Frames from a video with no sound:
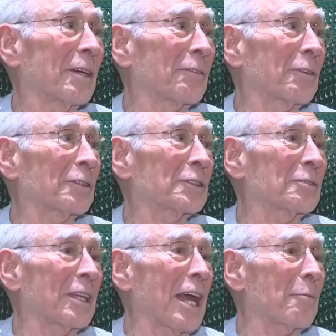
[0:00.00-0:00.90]
My
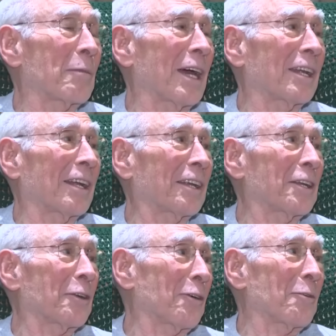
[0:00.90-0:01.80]
first at bat, I
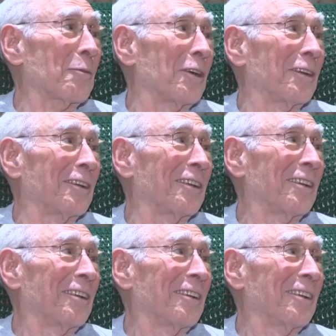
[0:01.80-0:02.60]
hit a home run.